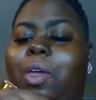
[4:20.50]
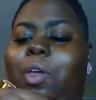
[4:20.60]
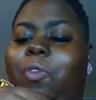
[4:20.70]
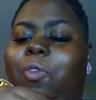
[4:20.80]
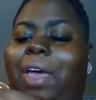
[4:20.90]

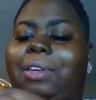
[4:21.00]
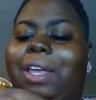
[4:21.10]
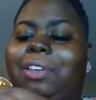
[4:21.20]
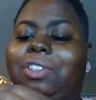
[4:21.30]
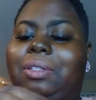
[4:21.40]

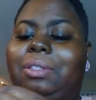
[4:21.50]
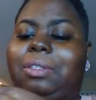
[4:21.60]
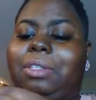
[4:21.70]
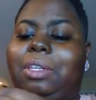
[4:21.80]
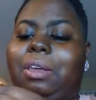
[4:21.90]
foundation
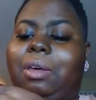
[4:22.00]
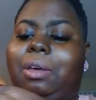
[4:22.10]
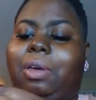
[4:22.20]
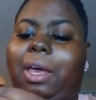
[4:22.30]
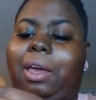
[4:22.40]
stick,
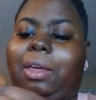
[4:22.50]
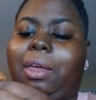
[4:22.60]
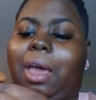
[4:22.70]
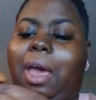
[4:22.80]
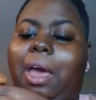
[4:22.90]
okay,
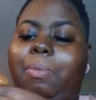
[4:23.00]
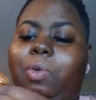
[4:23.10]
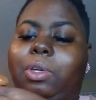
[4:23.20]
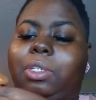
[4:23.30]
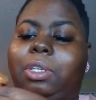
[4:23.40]
and I'm
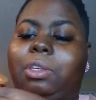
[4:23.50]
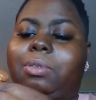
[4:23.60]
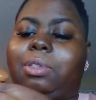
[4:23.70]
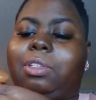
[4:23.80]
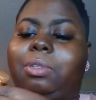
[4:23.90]
going to
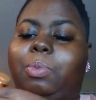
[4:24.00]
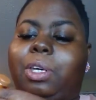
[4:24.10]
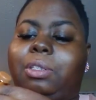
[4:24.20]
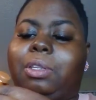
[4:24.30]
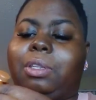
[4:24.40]
use this
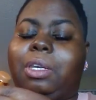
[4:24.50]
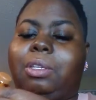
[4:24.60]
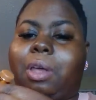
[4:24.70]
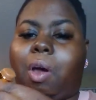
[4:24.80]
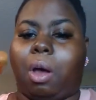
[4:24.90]
because
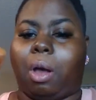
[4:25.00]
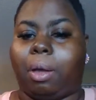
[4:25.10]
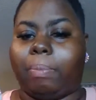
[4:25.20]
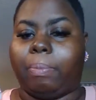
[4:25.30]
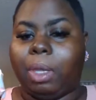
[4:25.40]
these
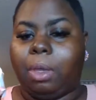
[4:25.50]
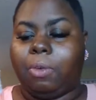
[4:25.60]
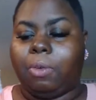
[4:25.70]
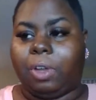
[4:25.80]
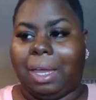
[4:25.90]
are
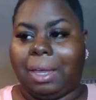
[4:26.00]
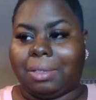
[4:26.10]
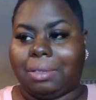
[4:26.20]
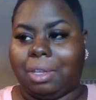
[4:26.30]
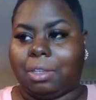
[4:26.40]
flex
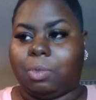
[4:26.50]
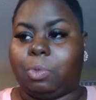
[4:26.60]
sticks,